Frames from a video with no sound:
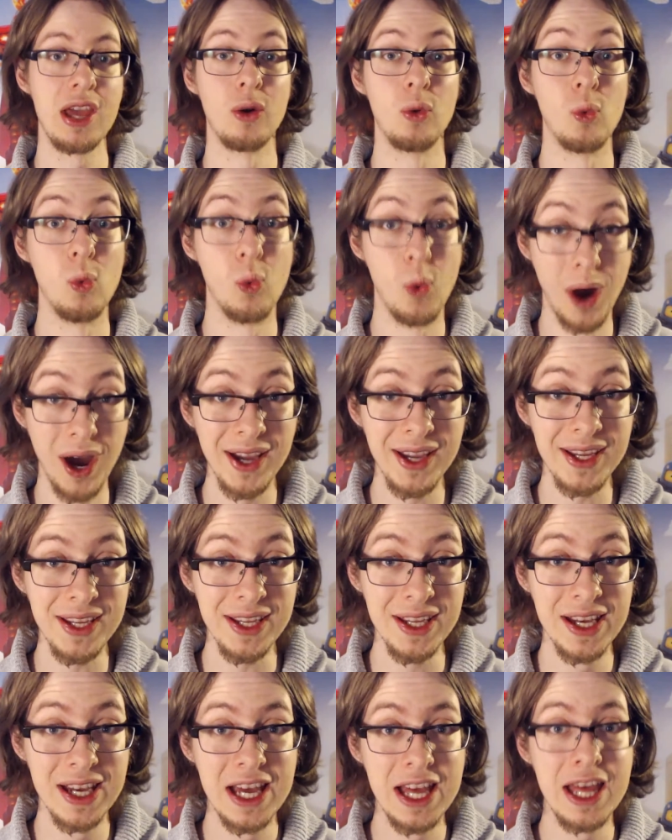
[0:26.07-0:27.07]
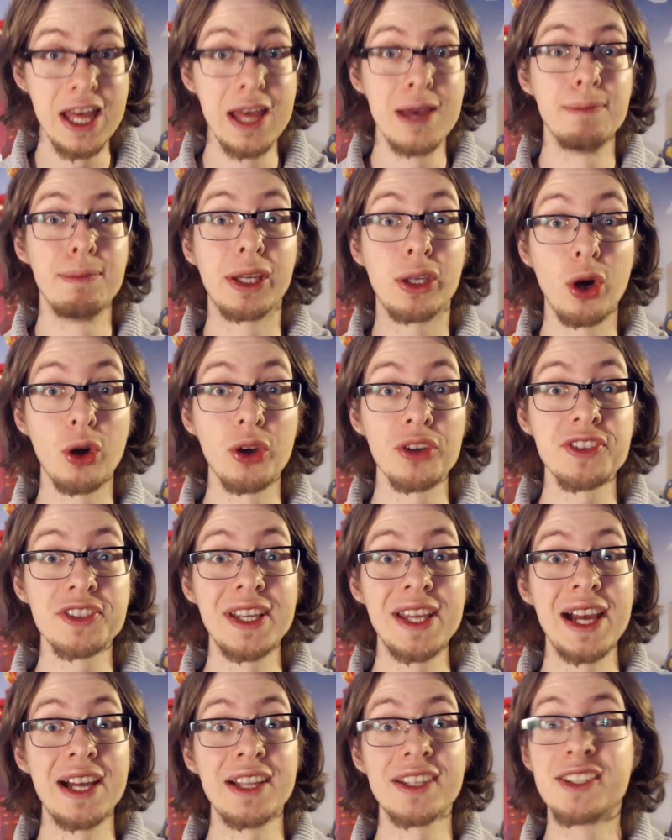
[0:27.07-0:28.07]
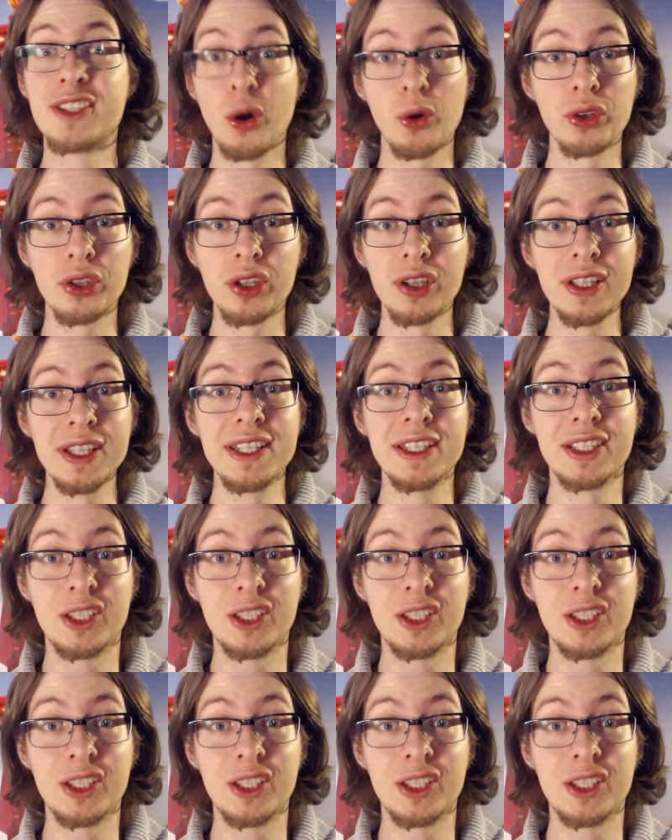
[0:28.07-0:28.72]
Why? Because they are totally